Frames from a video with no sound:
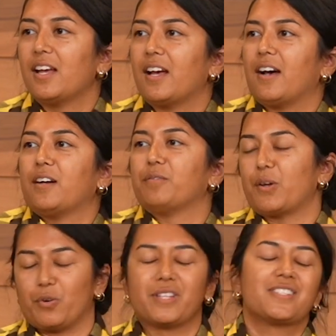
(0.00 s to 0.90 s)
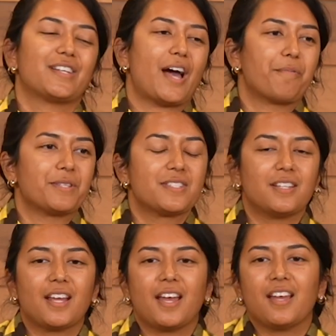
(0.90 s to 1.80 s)
and still happens
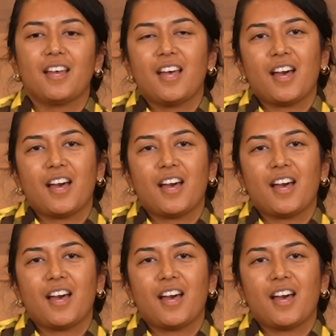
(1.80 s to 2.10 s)
today.